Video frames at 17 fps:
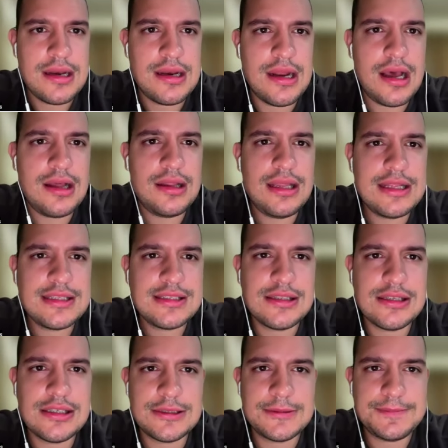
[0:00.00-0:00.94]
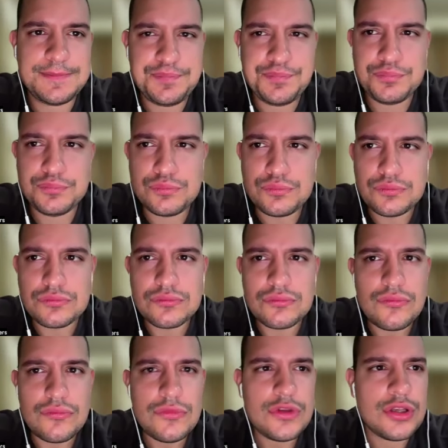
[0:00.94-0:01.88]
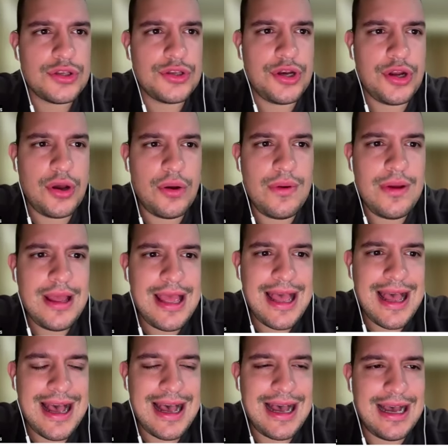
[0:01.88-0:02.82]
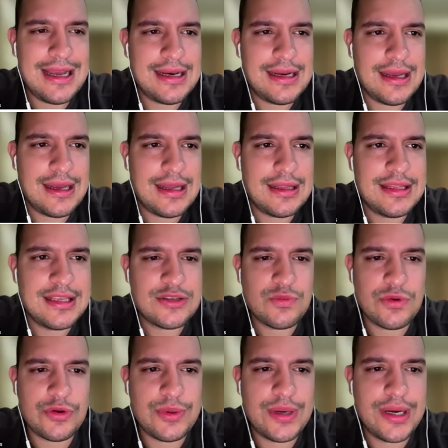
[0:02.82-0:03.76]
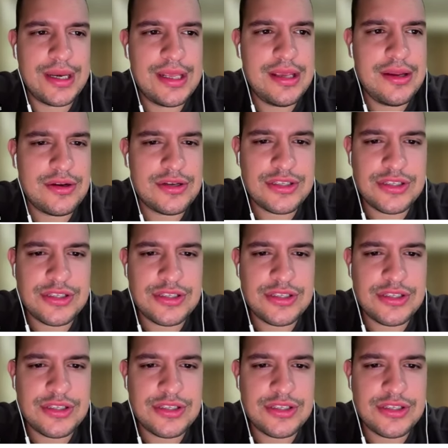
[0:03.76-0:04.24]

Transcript: Now let's look, you know, at this one right here.